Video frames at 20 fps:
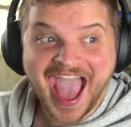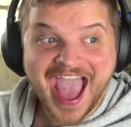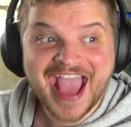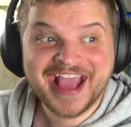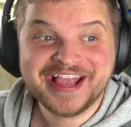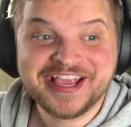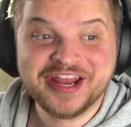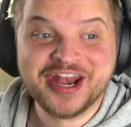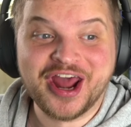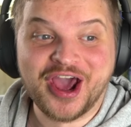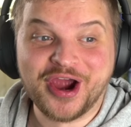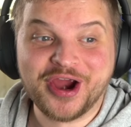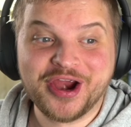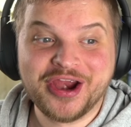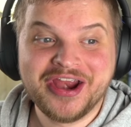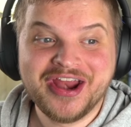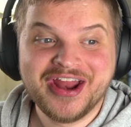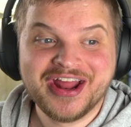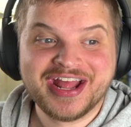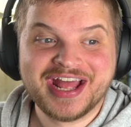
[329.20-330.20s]
You
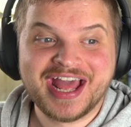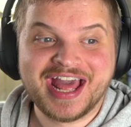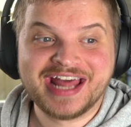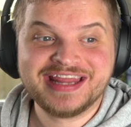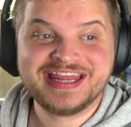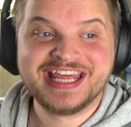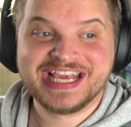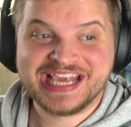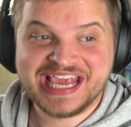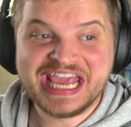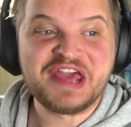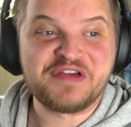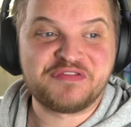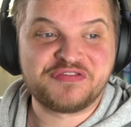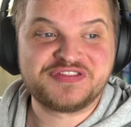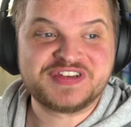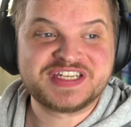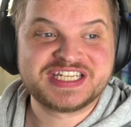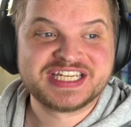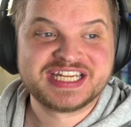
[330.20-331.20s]
know, the
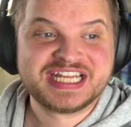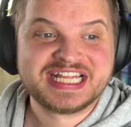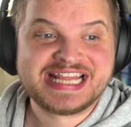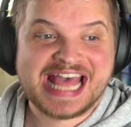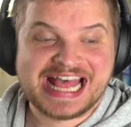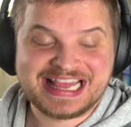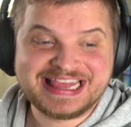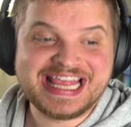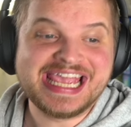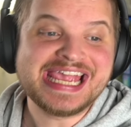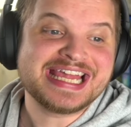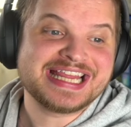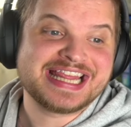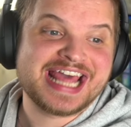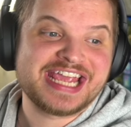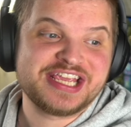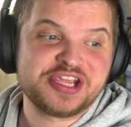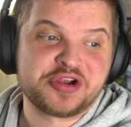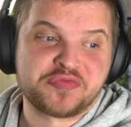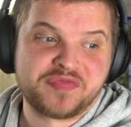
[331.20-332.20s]
gift. That thing
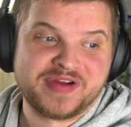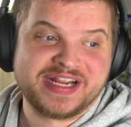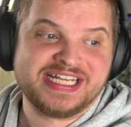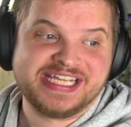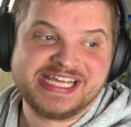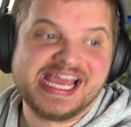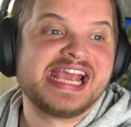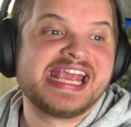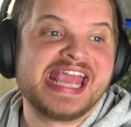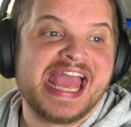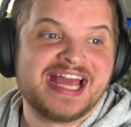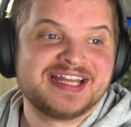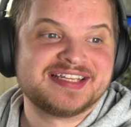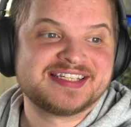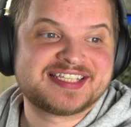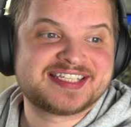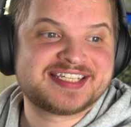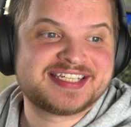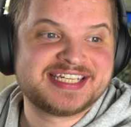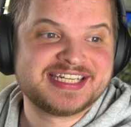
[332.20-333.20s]
that you're really
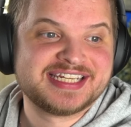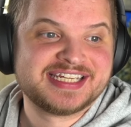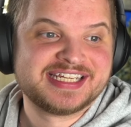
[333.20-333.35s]
against